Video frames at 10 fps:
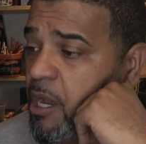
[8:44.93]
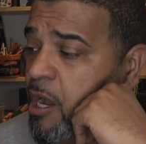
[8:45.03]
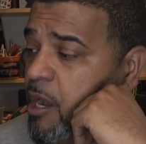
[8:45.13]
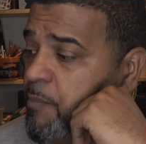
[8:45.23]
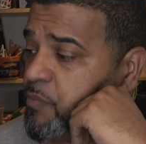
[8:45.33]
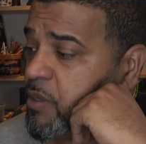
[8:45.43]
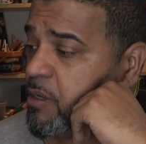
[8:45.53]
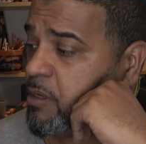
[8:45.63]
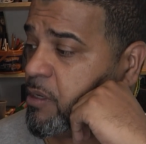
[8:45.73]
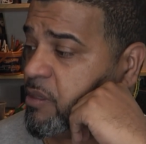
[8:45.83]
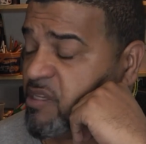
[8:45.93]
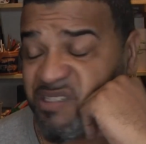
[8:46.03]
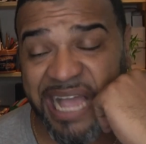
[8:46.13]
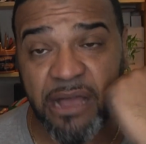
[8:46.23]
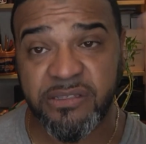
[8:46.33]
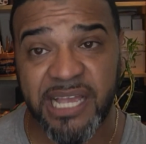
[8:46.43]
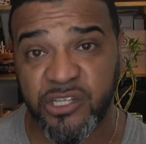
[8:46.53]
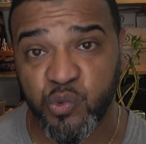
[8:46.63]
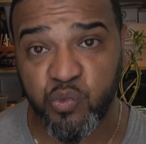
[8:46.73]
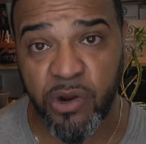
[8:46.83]
The sound
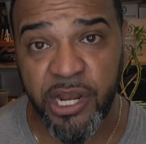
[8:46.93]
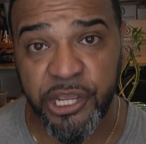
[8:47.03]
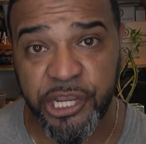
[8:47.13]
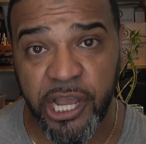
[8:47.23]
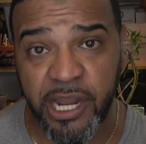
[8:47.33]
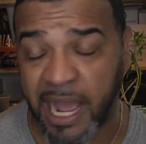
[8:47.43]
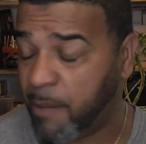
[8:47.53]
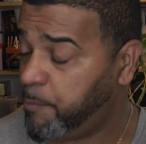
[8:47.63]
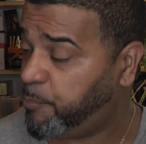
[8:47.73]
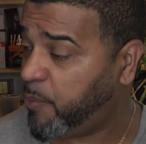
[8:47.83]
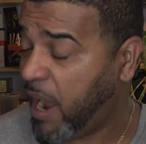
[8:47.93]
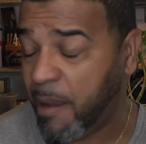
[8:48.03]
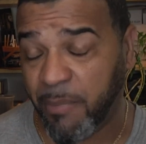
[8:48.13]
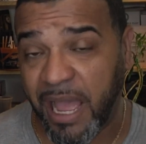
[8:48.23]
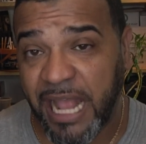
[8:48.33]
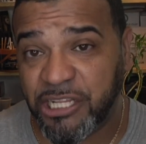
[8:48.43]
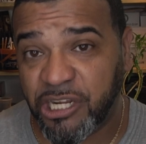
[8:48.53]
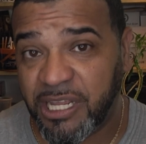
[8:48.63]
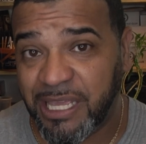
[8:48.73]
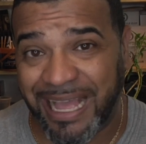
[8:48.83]
sounds really good. I'm
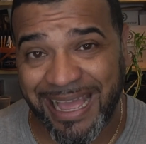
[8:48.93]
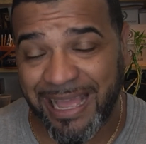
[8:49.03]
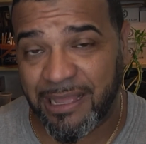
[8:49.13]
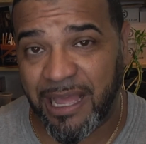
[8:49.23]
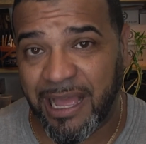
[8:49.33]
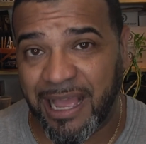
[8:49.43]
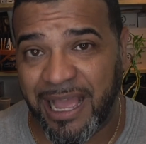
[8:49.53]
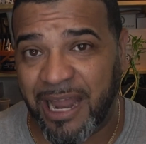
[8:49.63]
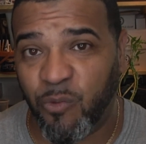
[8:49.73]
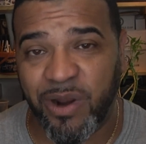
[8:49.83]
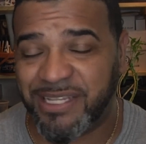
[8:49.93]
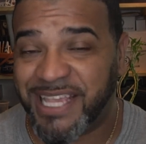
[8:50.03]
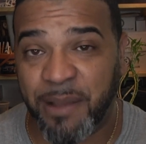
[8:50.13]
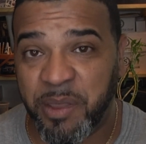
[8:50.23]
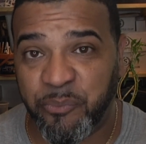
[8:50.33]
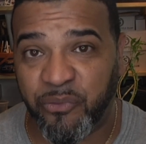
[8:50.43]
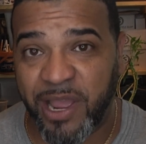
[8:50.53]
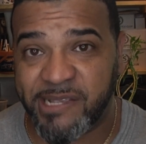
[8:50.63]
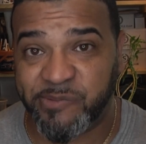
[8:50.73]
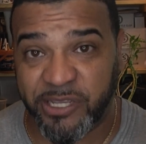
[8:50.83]
actually. I don't want to say I'm
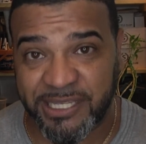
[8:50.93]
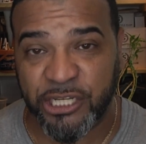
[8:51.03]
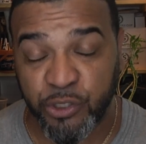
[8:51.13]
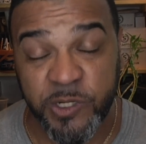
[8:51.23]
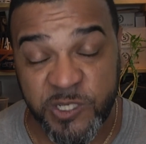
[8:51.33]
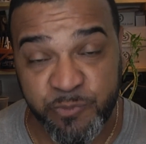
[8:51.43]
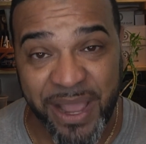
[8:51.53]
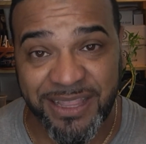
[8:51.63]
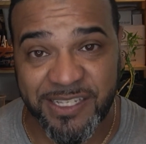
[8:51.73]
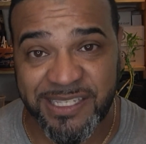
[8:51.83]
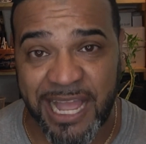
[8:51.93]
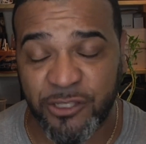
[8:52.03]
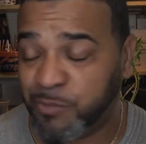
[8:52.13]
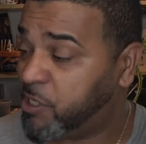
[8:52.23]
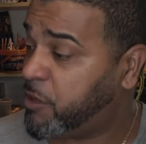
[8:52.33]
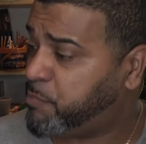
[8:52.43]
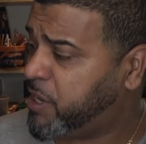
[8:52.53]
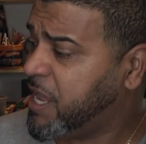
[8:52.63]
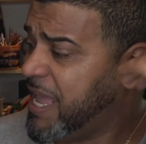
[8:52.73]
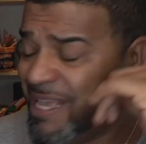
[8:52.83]
impressed, because I should expect the sound to be good,
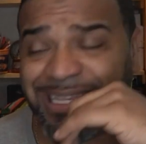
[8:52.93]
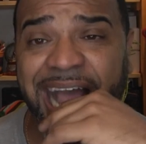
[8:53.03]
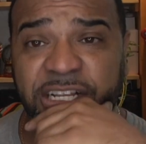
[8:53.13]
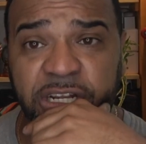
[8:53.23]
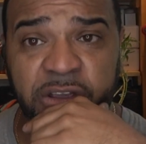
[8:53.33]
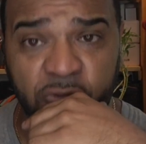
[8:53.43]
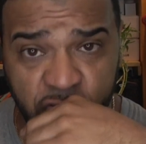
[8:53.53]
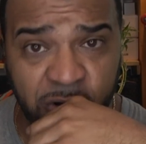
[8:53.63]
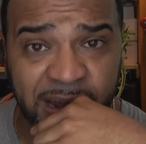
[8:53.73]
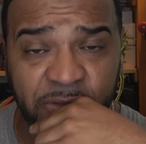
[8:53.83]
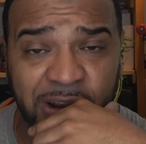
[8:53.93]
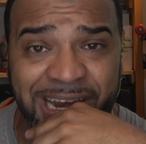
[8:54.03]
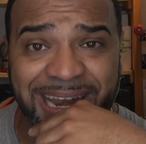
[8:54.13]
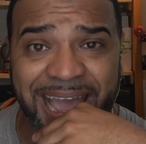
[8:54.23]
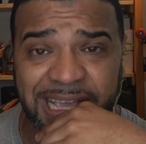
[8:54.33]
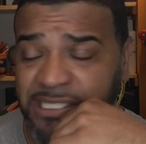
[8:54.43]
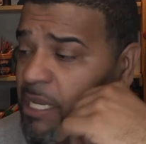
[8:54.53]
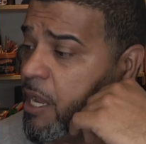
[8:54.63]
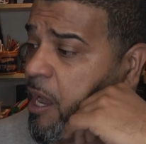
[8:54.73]
but it's actually really, really nice.